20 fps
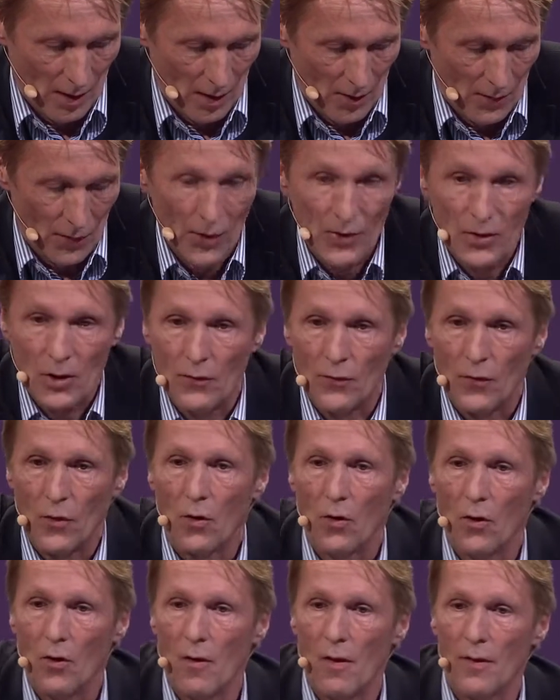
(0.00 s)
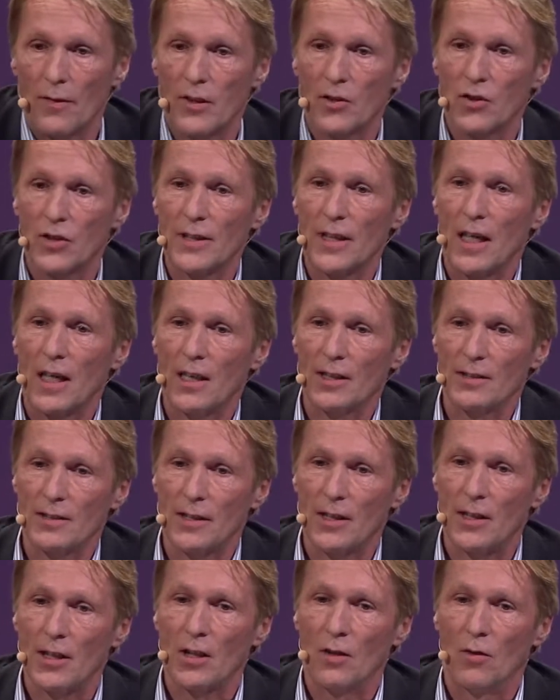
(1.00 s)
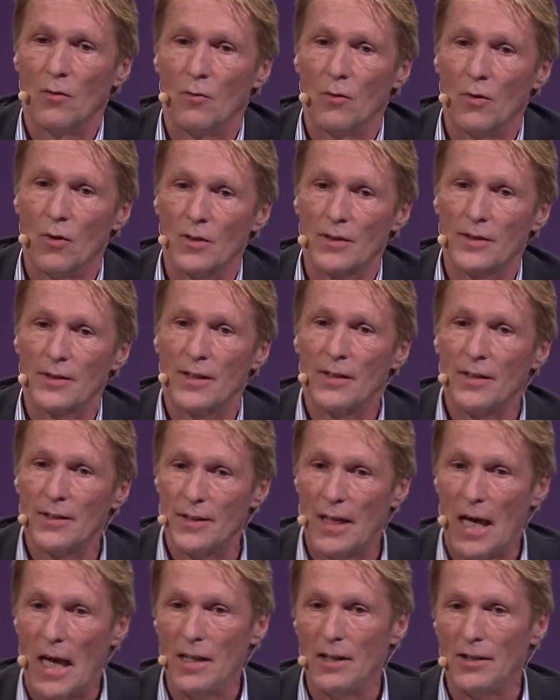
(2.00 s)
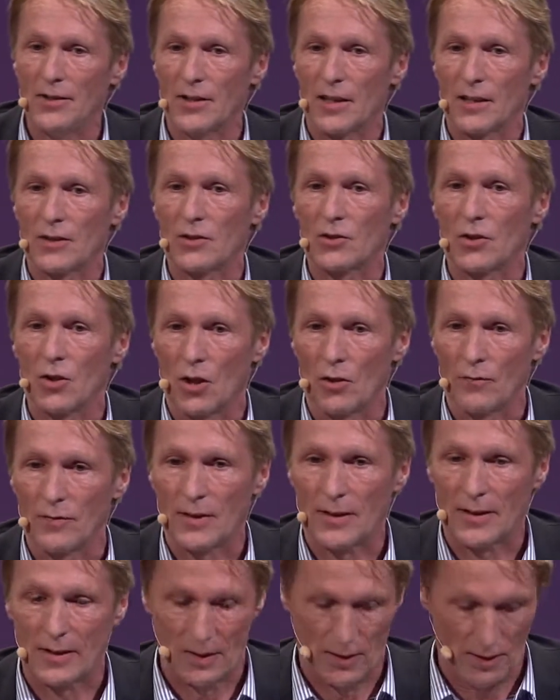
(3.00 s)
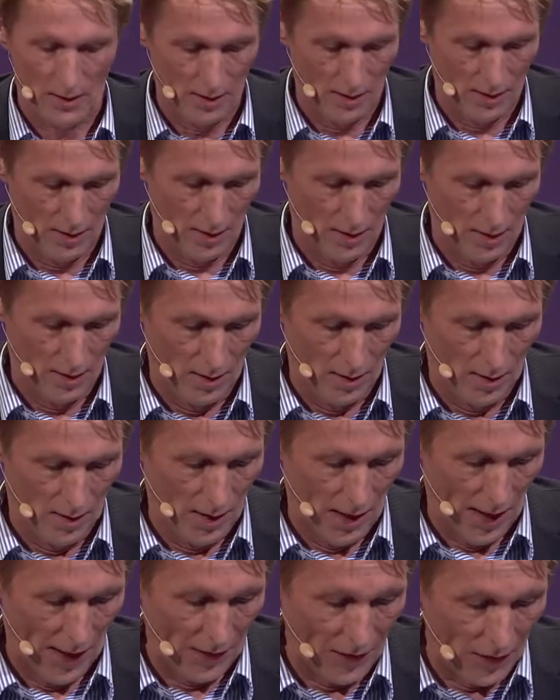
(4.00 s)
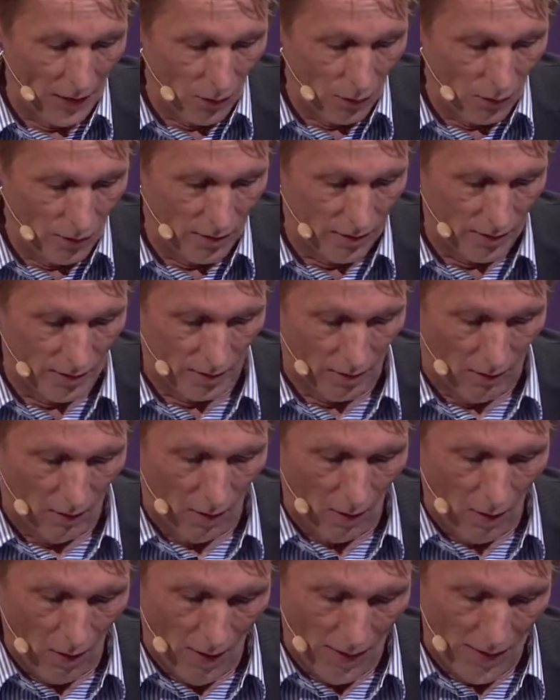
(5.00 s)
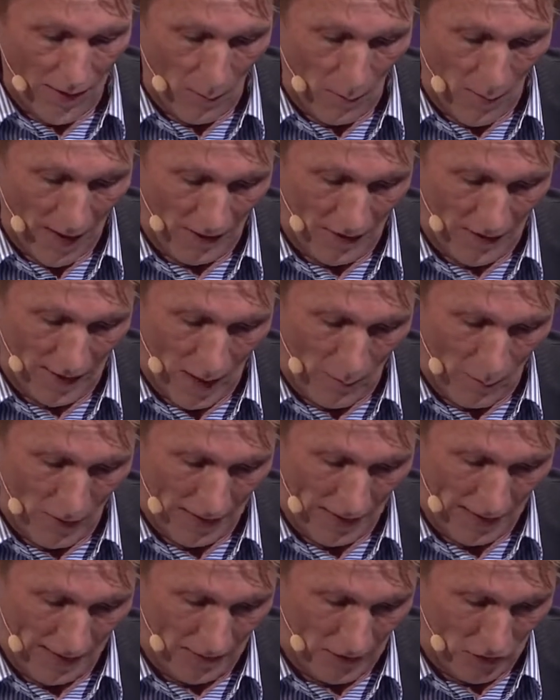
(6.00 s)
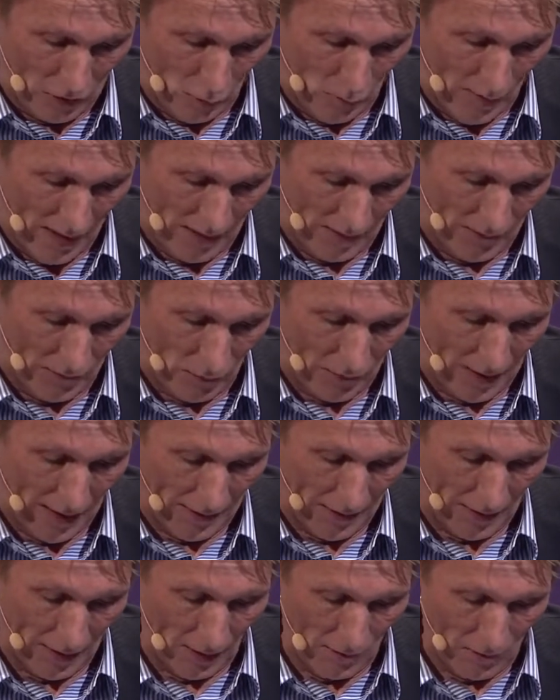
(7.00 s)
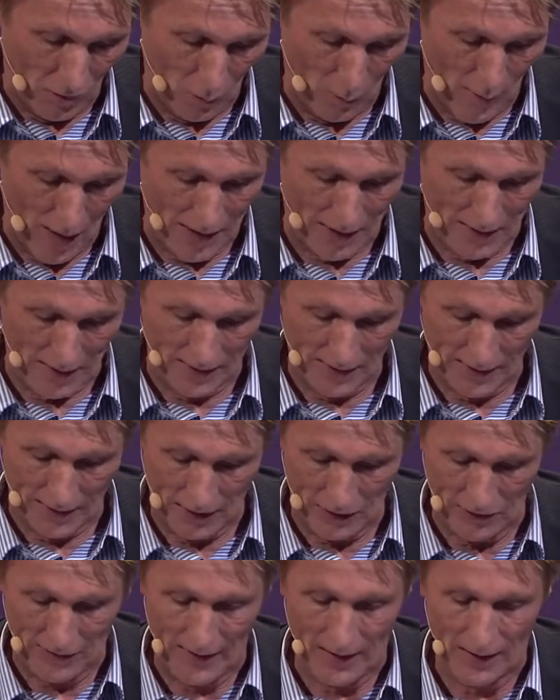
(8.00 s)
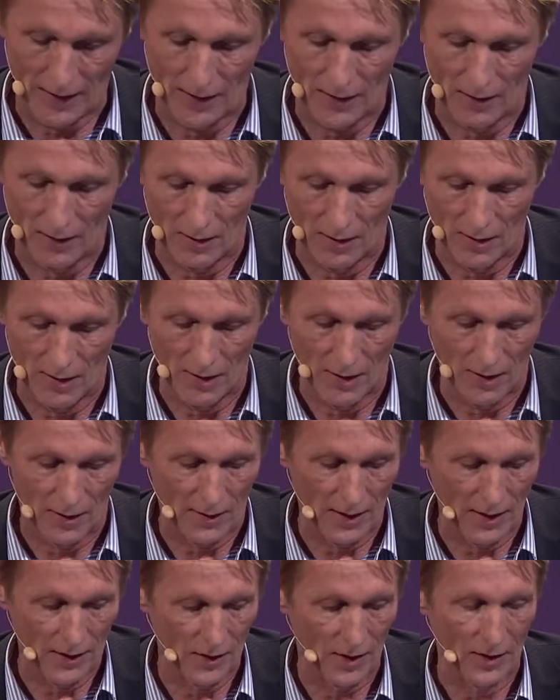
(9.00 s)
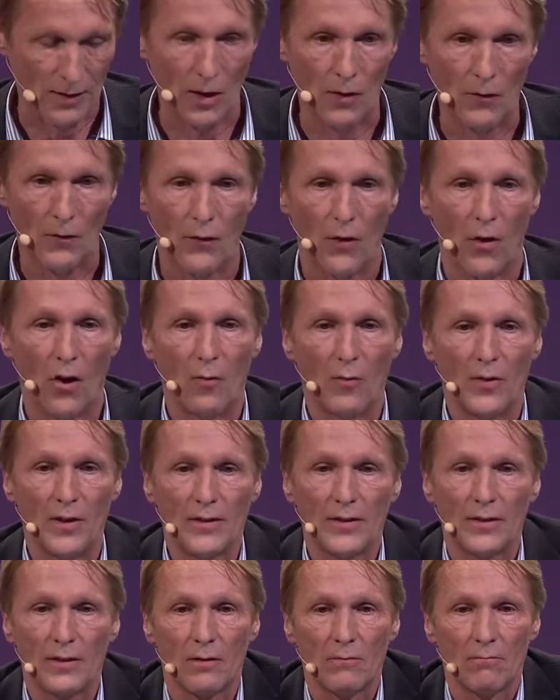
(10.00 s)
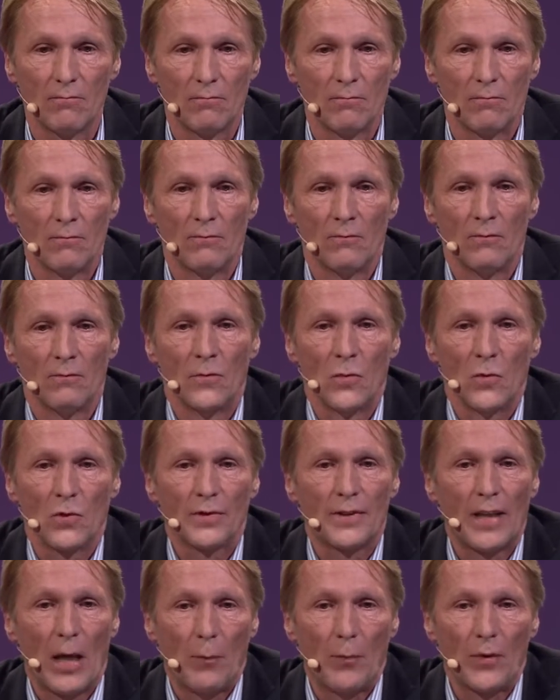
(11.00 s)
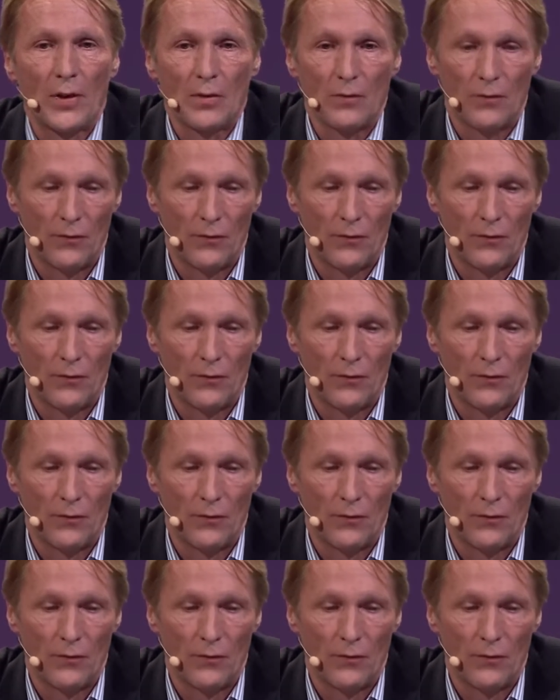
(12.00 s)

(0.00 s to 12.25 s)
First of all, the Stasi was an intelligence service. It used all the imaginable instruments for getting information secretly, such as informers or tapping